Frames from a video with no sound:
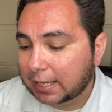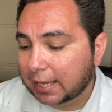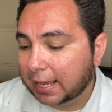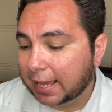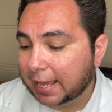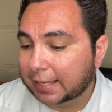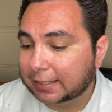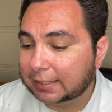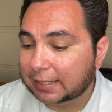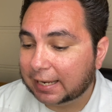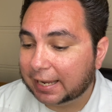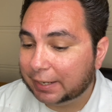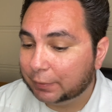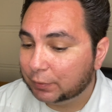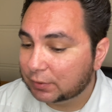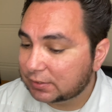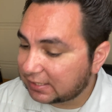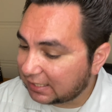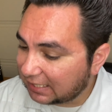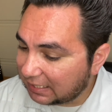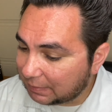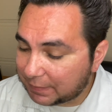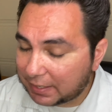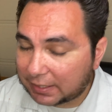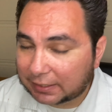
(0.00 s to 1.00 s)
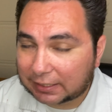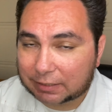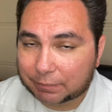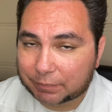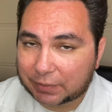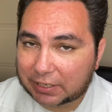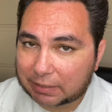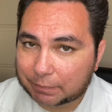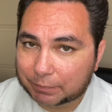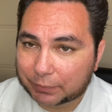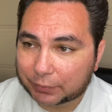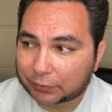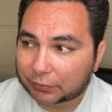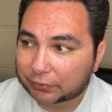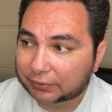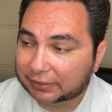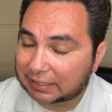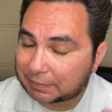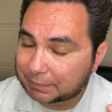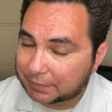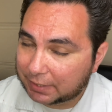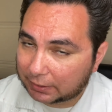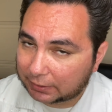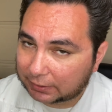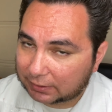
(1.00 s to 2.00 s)
and I was emailing people,
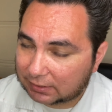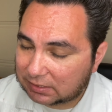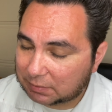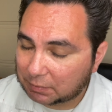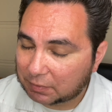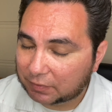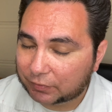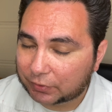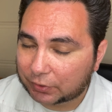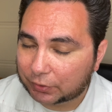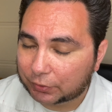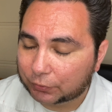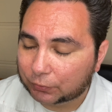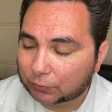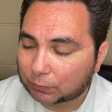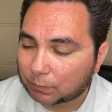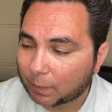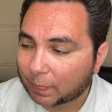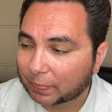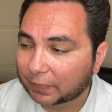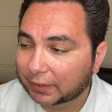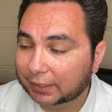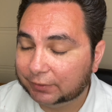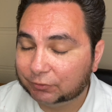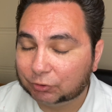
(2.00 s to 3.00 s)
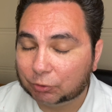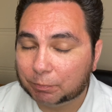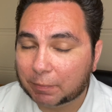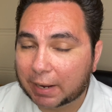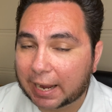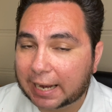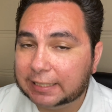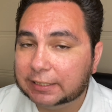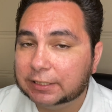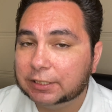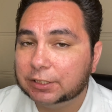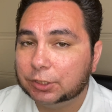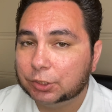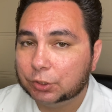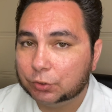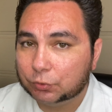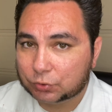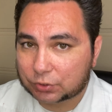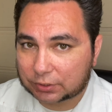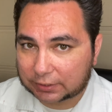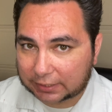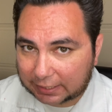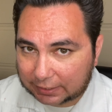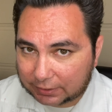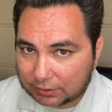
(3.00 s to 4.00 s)
emailing some of you, and reminding you
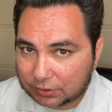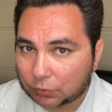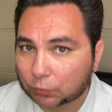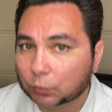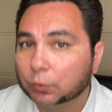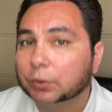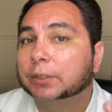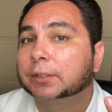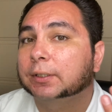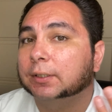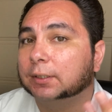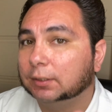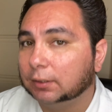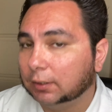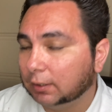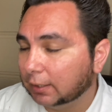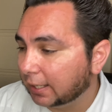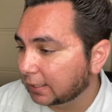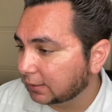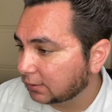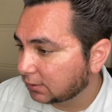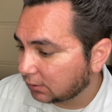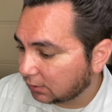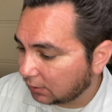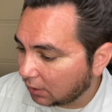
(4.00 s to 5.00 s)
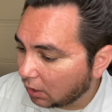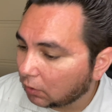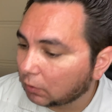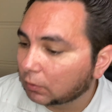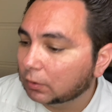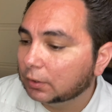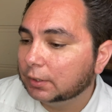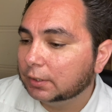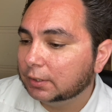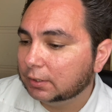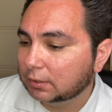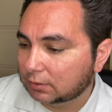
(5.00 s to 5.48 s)
to get to work. Let's go.